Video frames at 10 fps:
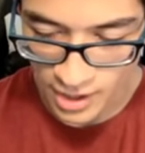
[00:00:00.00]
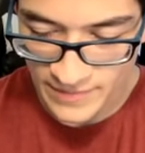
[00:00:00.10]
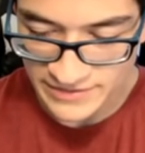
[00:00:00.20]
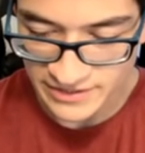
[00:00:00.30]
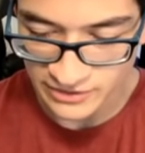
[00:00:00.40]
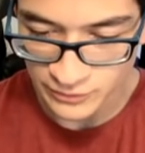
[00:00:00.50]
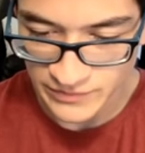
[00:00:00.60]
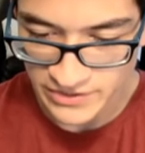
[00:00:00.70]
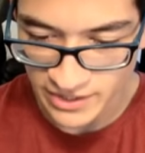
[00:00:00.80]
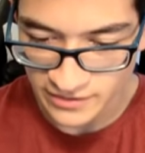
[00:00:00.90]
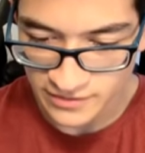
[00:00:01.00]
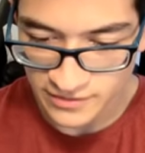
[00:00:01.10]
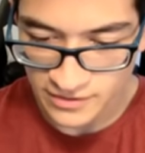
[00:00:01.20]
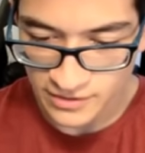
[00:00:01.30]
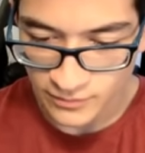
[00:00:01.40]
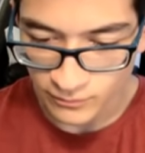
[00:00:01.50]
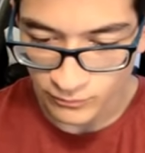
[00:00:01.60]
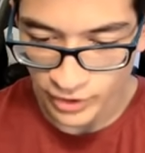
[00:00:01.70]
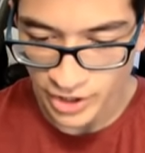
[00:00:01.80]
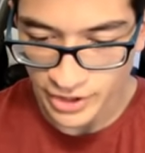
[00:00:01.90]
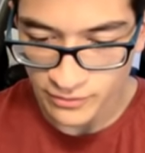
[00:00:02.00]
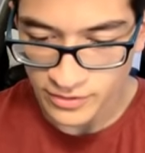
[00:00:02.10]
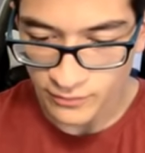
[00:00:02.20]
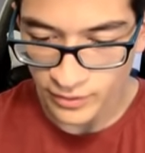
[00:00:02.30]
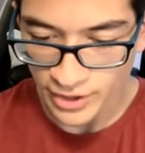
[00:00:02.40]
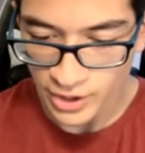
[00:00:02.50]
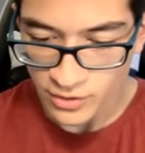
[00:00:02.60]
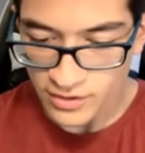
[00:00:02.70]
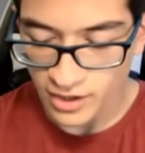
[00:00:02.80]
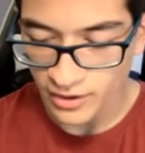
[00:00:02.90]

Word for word: All right, Messi, let's whip this in. Ronaldo, Ronaldo.